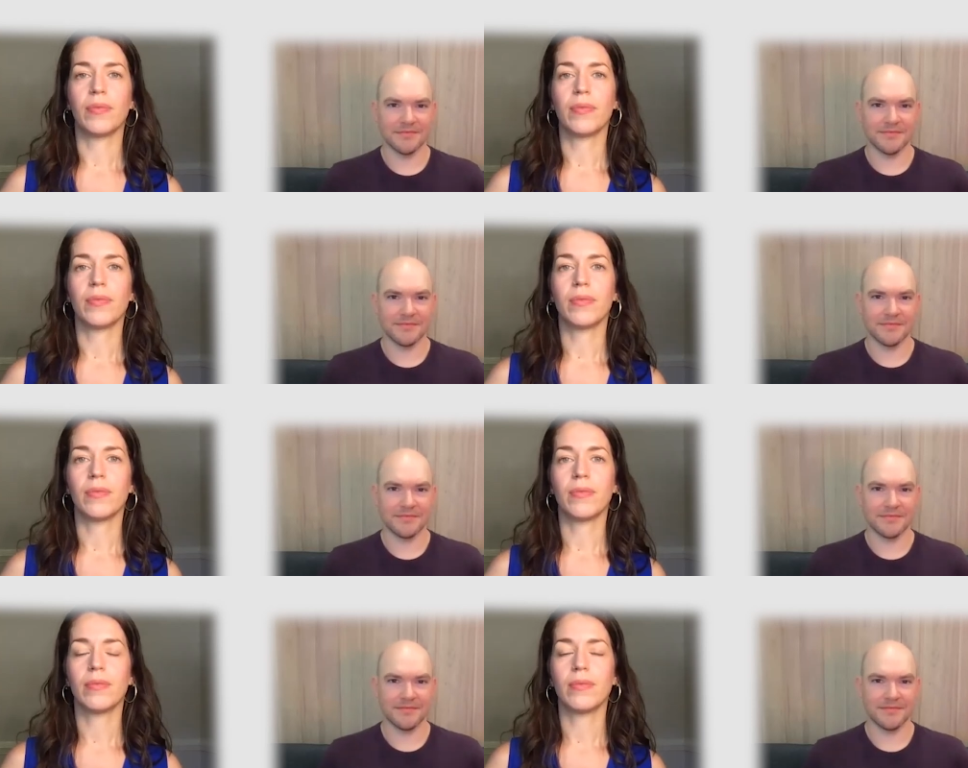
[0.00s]

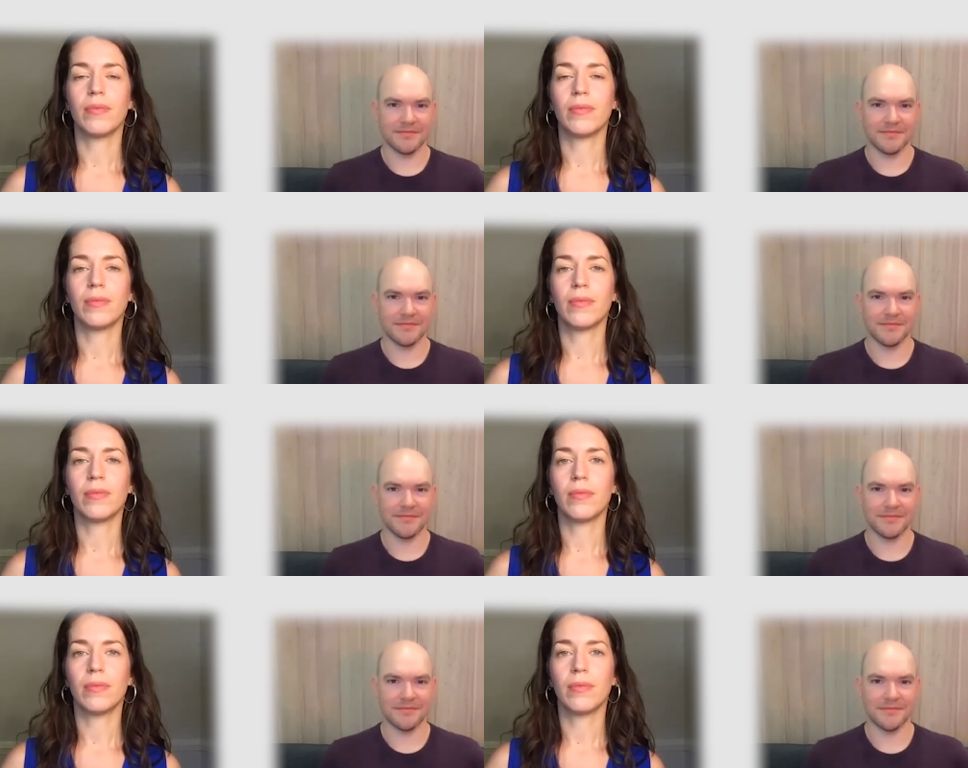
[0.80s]

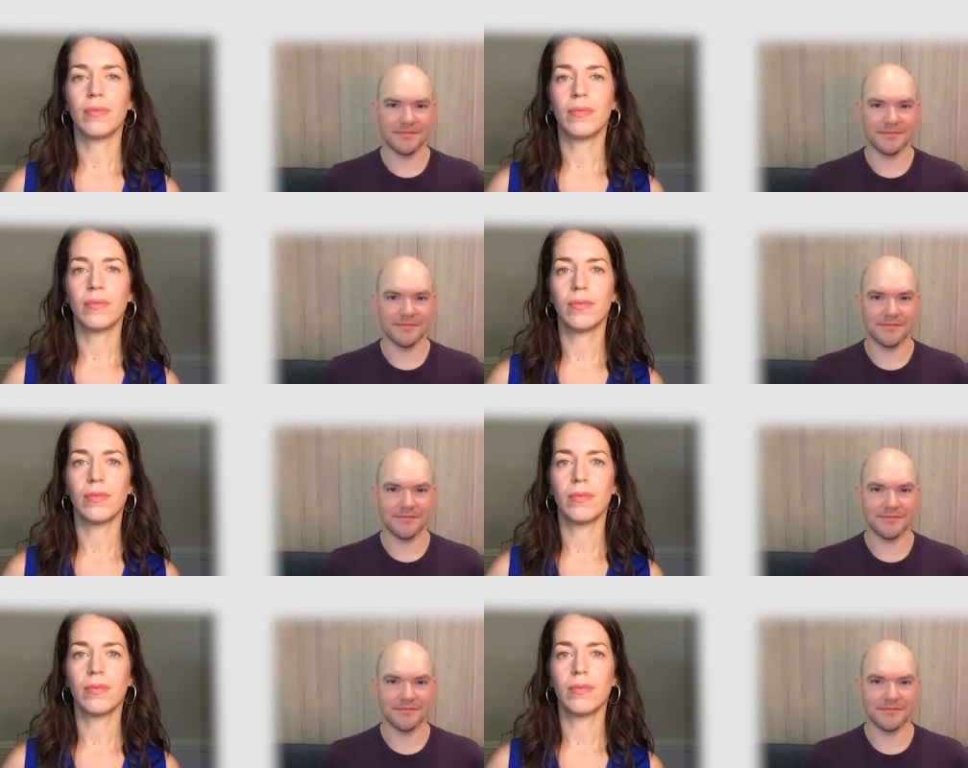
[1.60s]

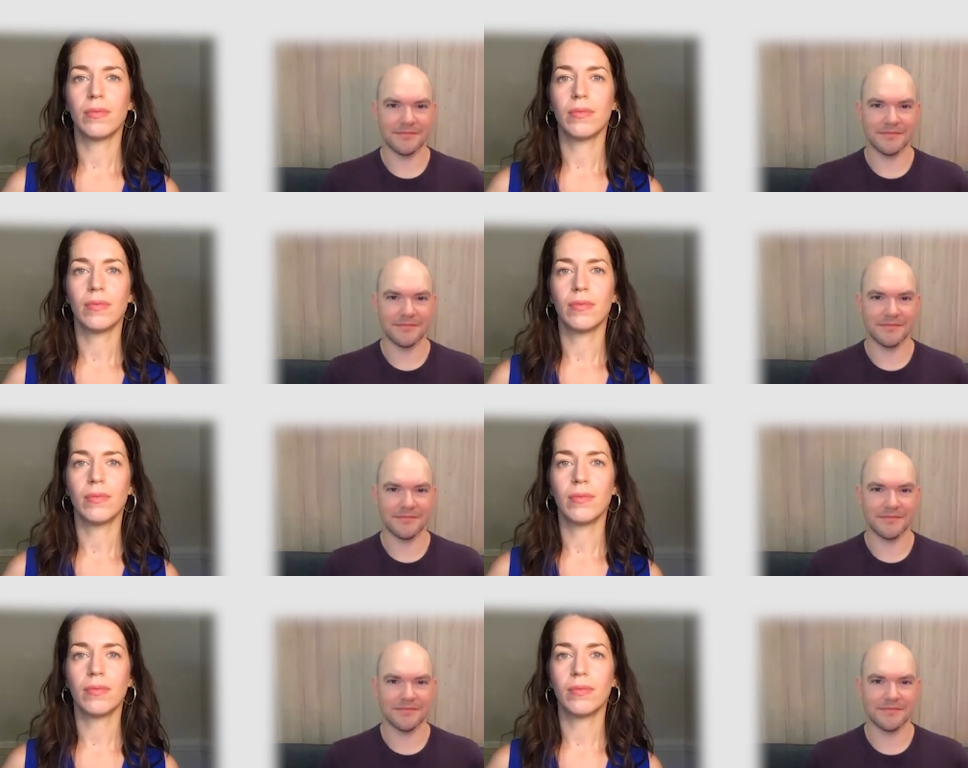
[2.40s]

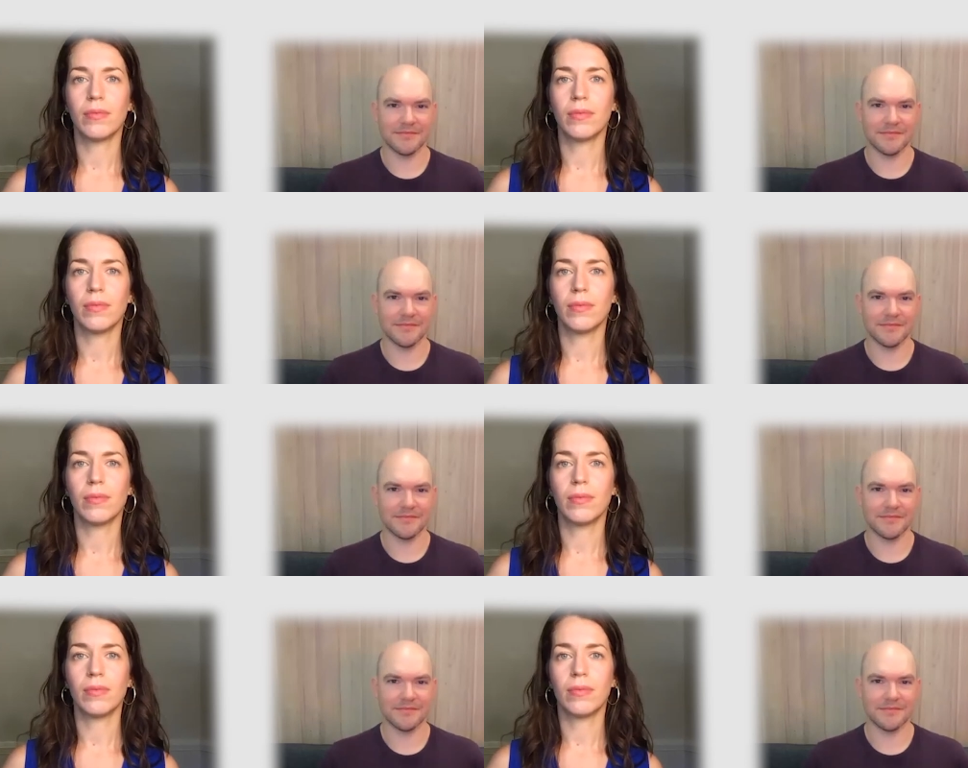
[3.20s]

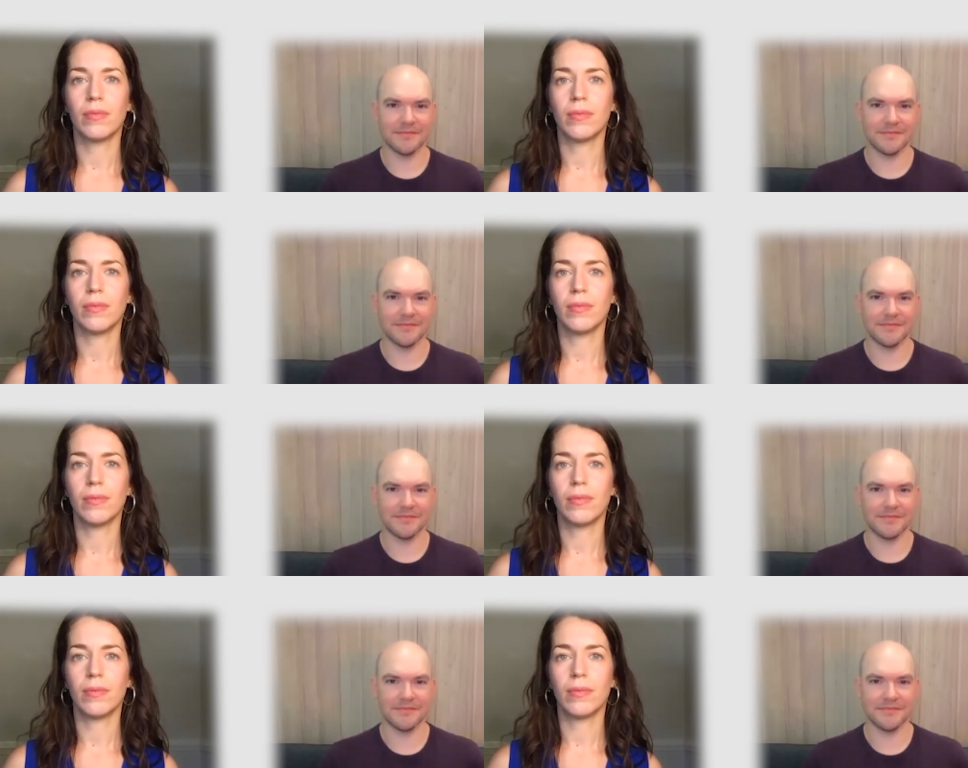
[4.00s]

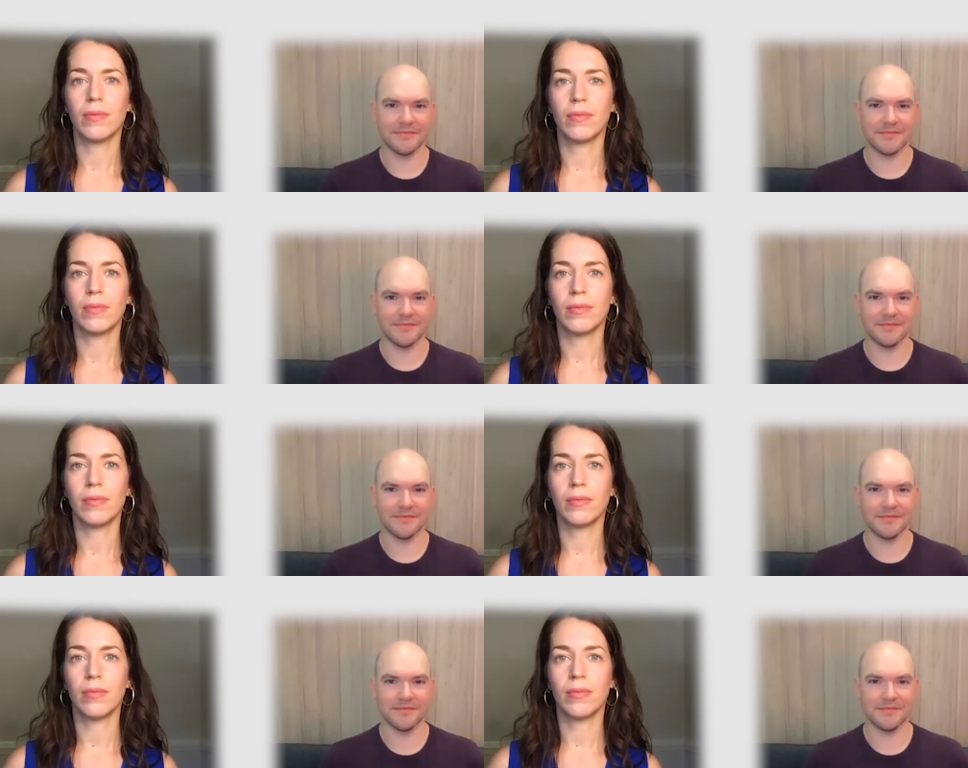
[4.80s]

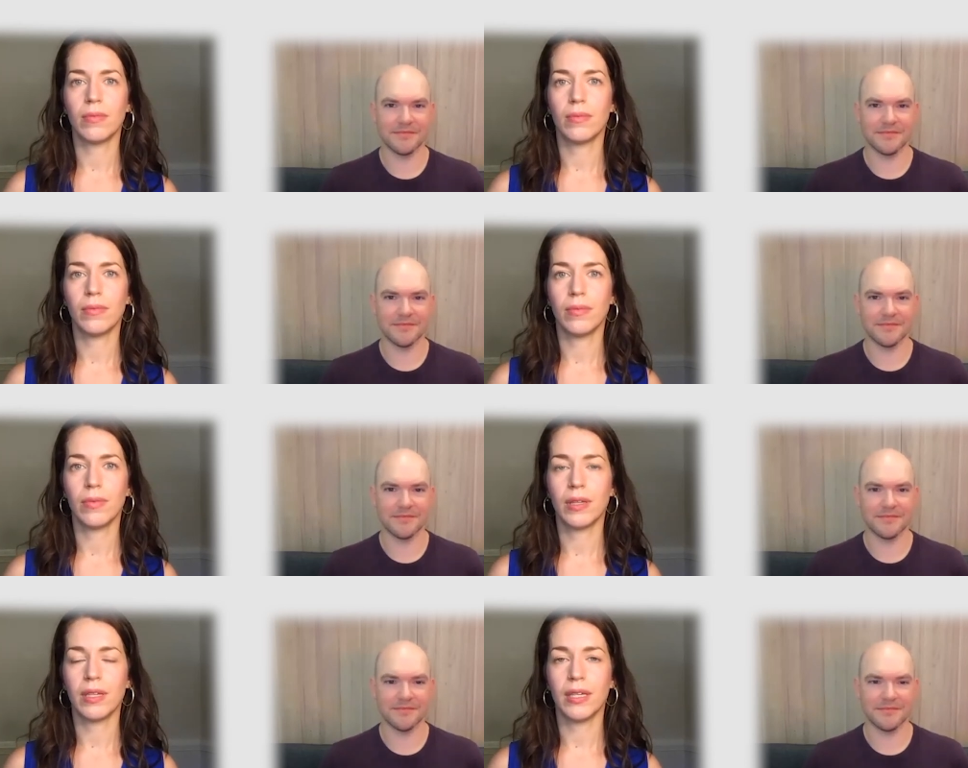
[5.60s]
No one is speaking in this clip.